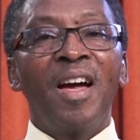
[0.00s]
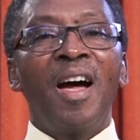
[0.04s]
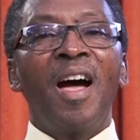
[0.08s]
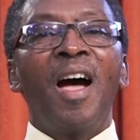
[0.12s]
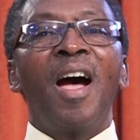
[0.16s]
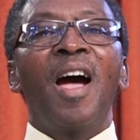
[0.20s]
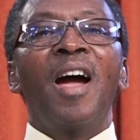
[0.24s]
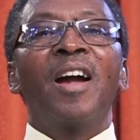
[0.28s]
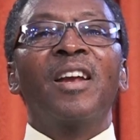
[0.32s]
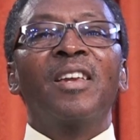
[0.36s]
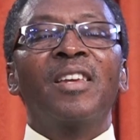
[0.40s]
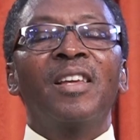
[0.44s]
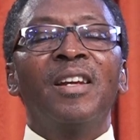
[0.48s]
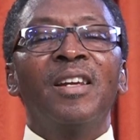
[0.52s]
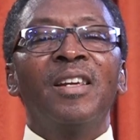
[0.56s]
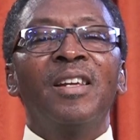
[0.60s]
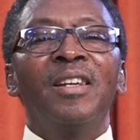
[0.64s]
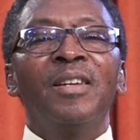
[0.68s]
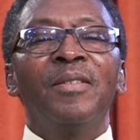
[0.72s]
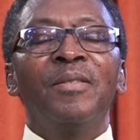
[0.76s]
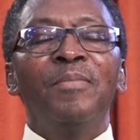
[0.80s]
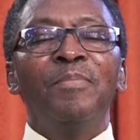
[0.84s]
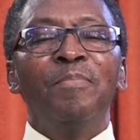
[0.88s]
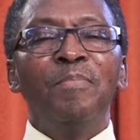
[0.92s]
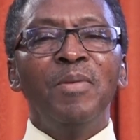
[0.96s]
are actually
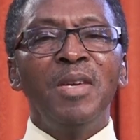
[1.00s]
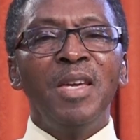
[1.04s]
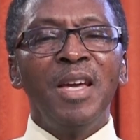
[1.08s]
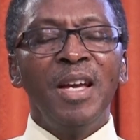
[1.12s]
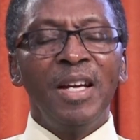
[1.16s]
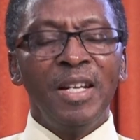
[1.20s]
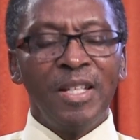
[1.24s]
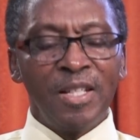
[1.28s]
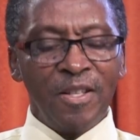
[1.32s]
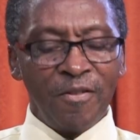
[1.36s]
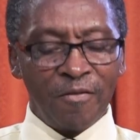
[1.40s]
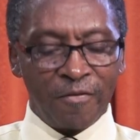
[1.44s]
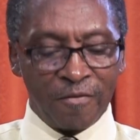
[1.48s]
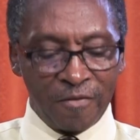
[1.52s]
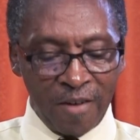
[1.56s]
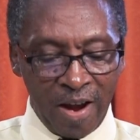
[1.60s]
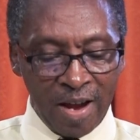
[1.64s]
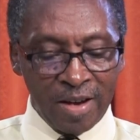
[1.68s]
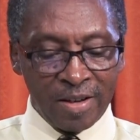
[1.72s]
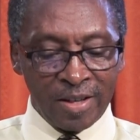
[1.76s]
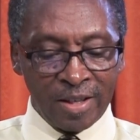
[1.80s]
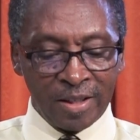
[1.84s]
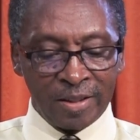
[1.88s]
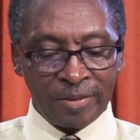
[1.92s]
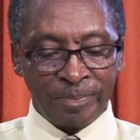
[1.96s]
being
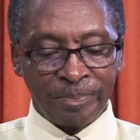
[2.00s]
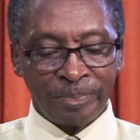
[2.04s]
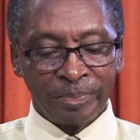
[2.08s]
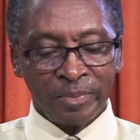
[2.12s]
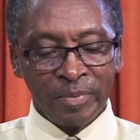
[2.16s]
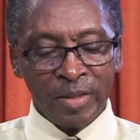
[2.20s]
divided.